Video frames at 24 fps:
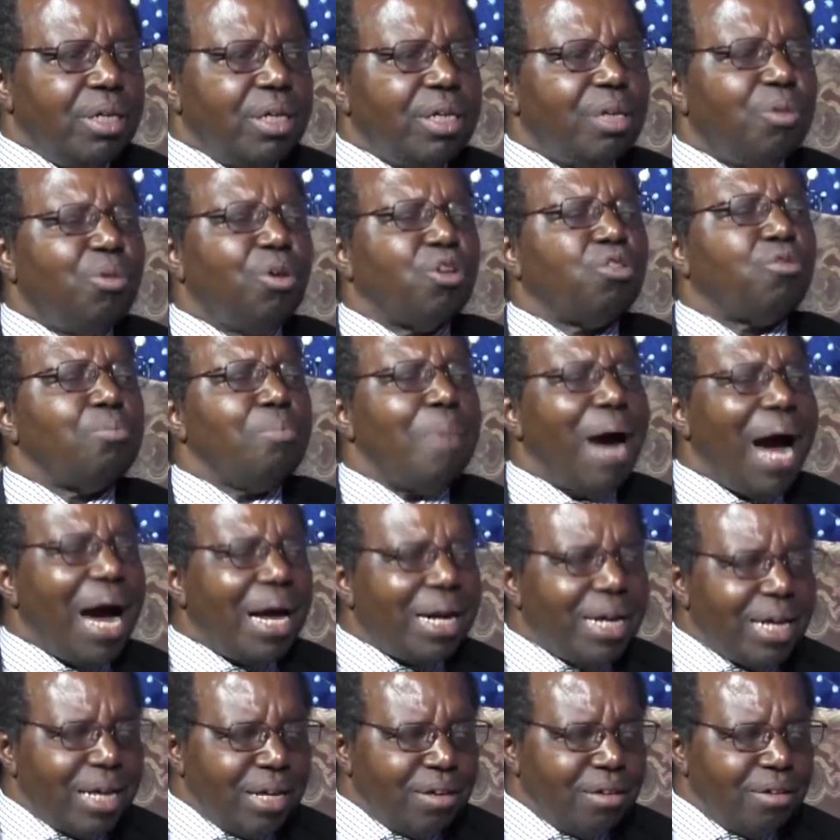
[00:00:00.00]
He was
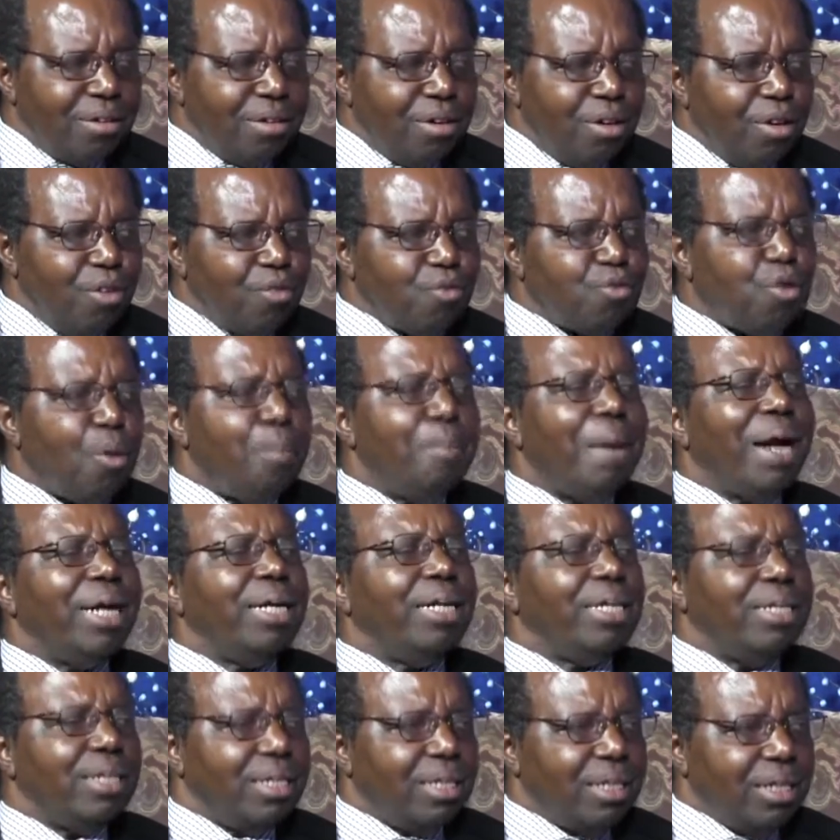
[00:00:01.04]
marrying for
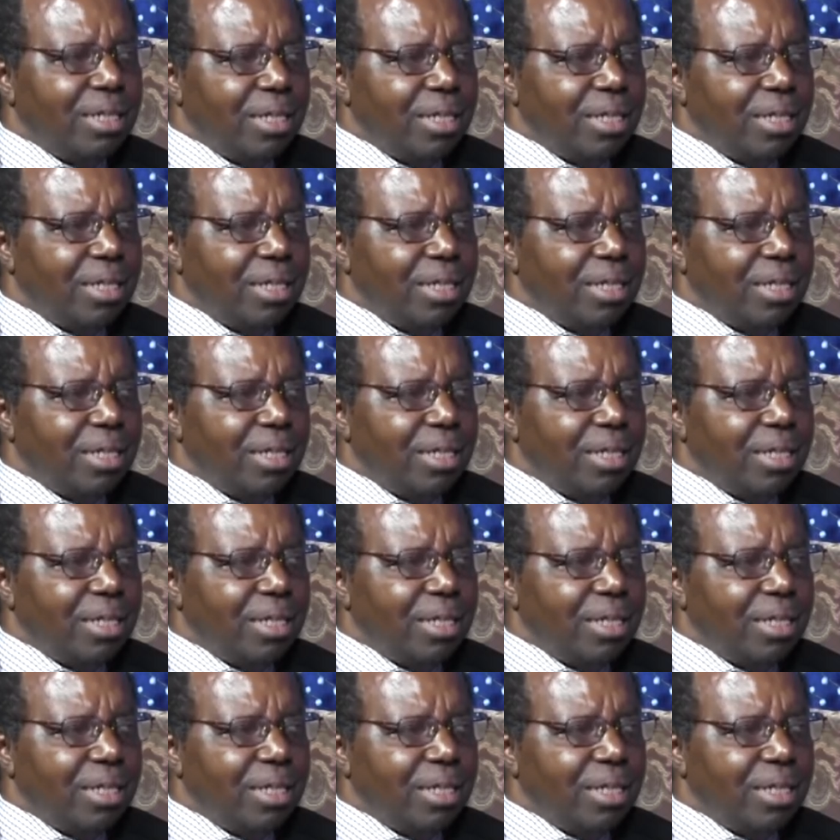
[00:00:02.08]
money.